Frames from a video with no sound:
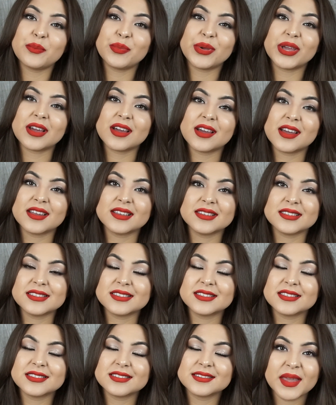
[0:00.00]

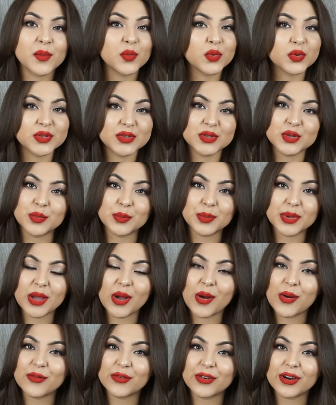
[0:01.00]
because it will soon be
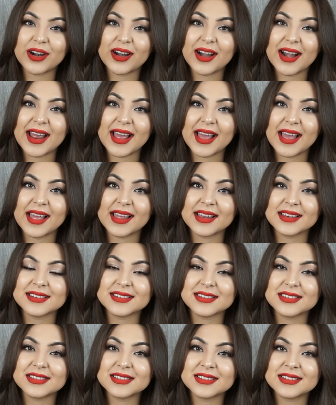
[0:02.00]
over
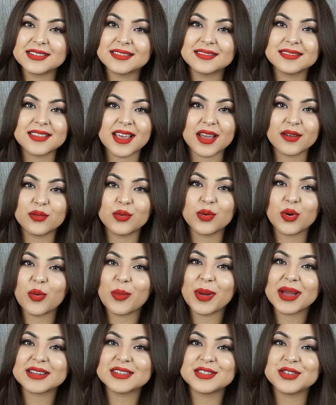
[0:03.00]
and life will go
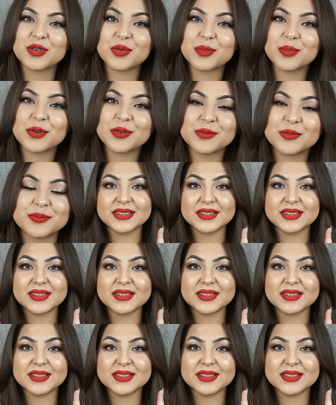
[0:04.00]
back to normal.